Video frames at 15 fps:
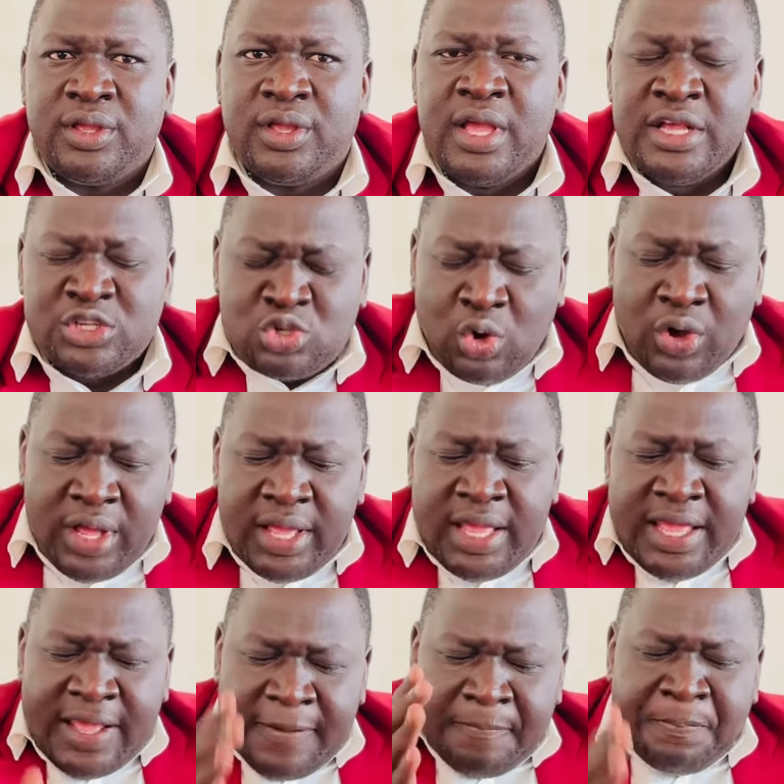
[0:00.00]
So,
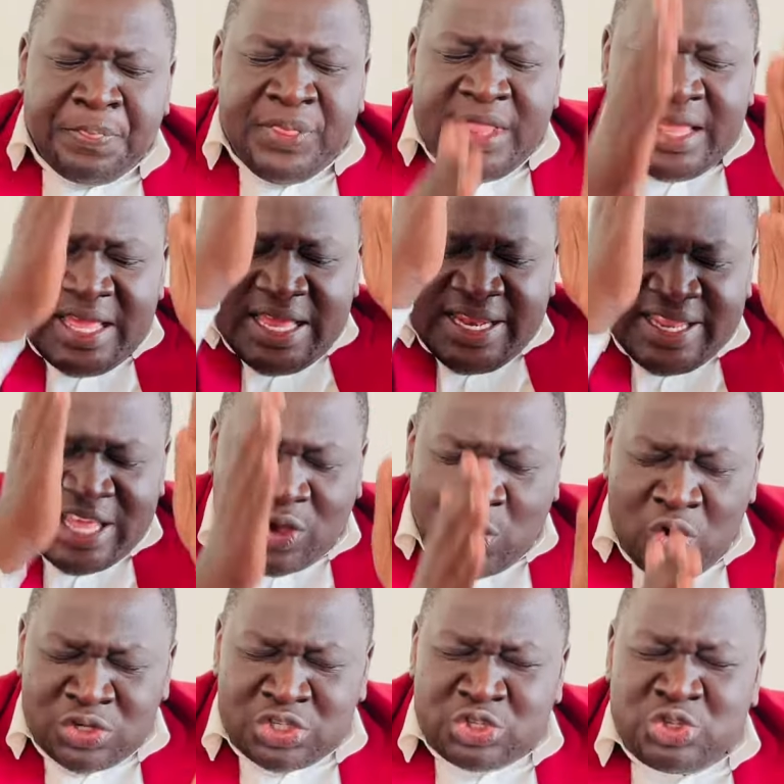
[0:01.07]
the
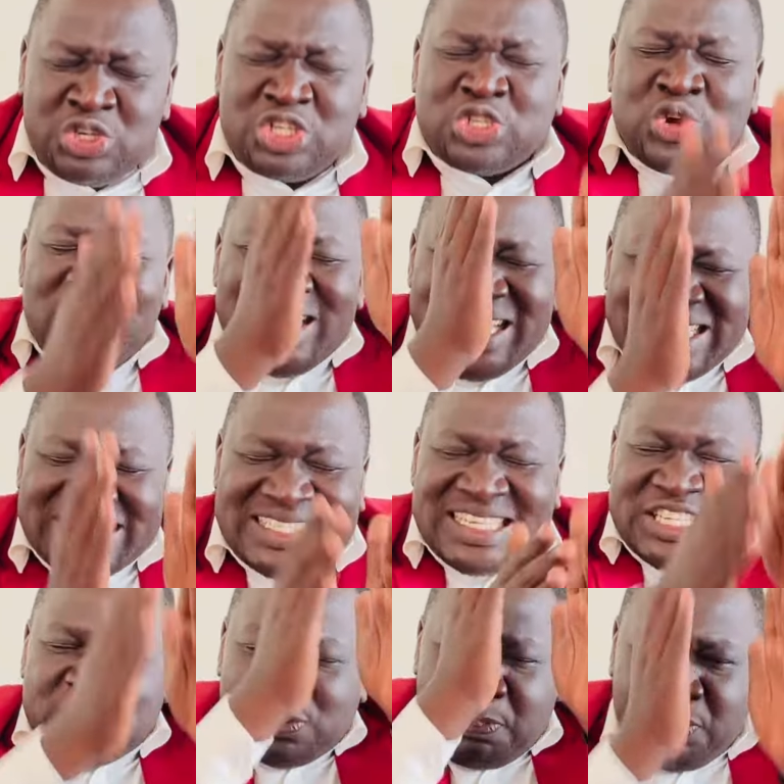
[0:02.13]
Constitution is the
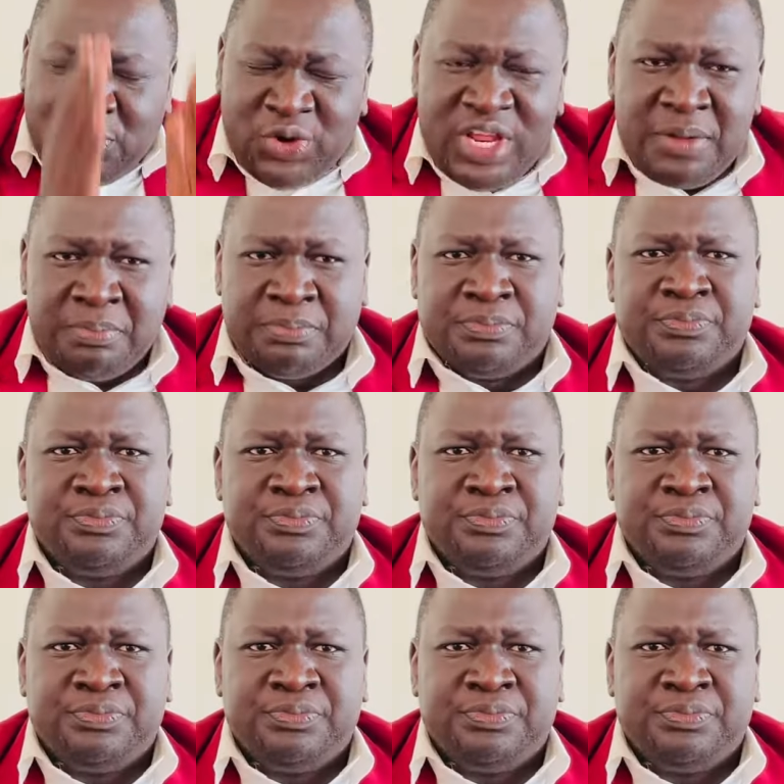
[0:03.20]
supreme.